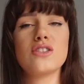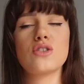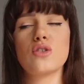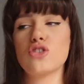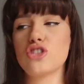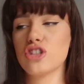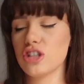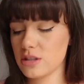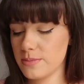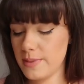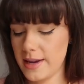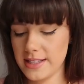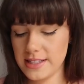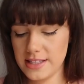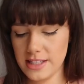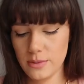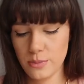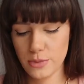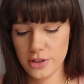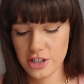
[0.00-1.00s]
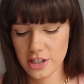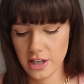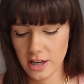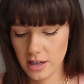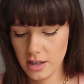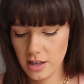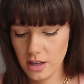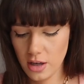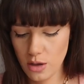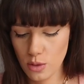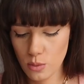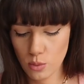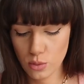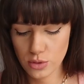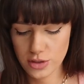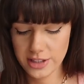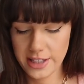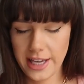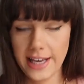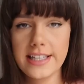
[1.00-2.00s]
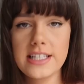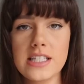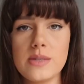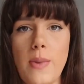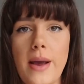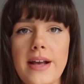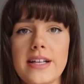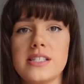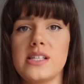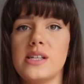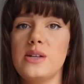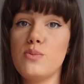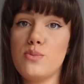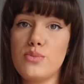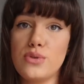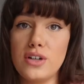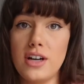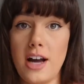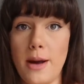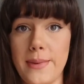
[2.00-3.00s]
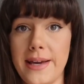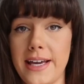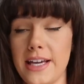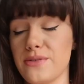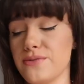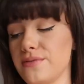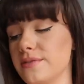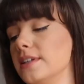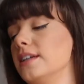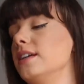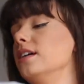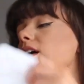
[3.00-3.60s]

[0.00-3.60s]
got shoulder pads in, which I wasn't expecting, but I'm here for it.